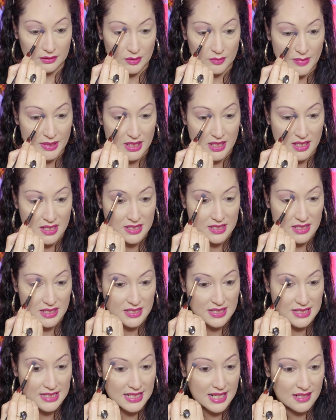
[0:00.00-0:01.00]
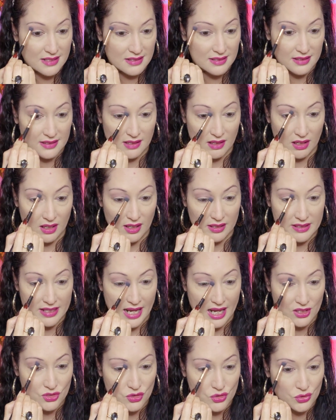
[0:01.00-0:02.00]
because it said a
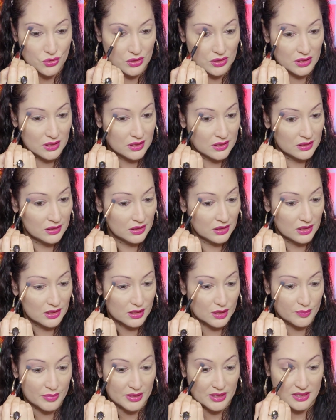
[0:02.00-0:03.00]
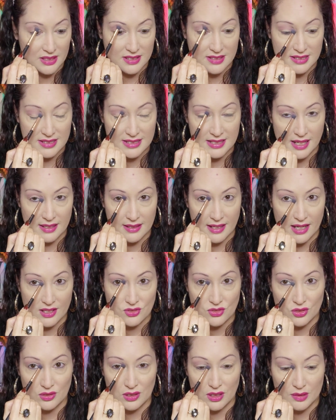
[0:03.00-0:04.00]
natural look, but this is not
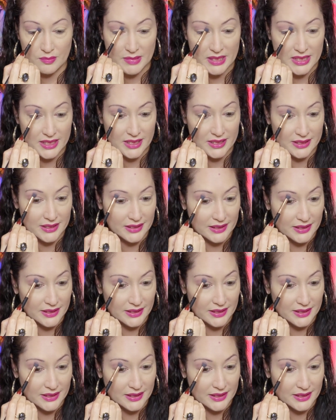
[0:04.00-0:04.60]
natural on me.